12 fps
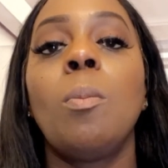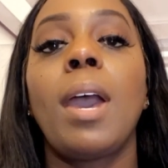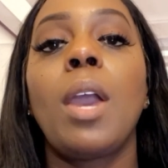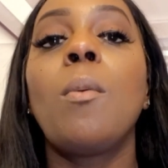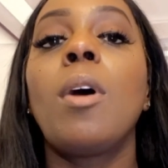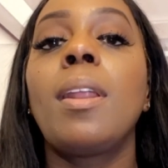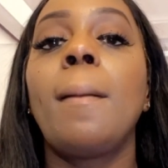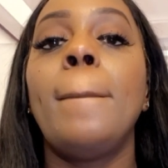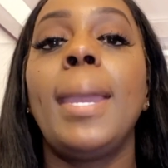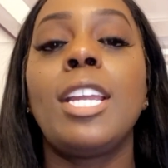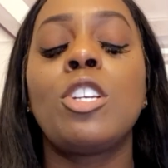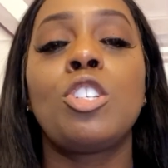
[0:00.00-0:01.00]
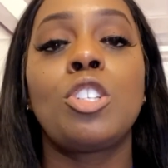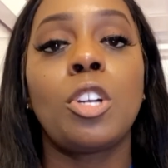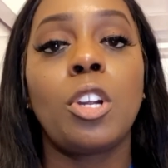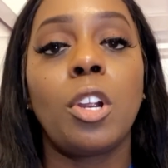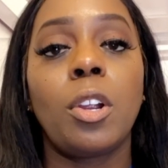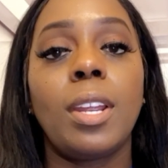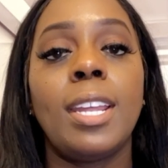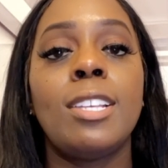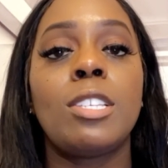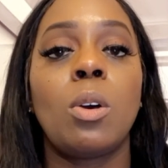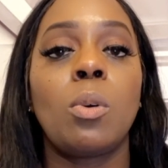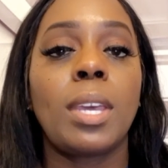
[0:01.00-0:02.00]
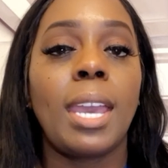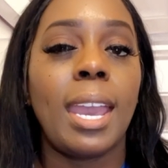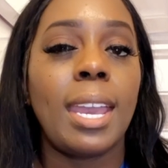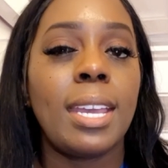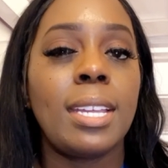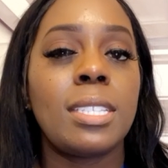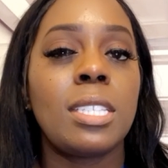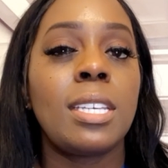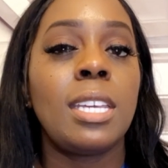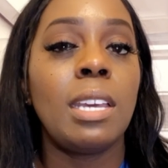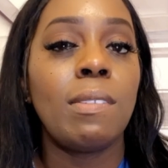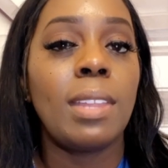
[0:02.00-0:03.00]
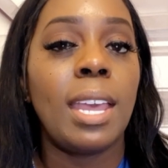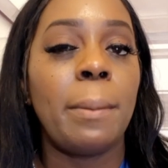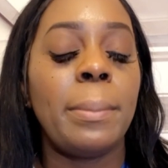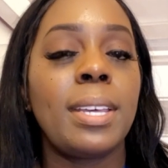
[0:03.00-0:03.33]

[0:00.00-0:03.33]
might want to make sure it's okay to give that,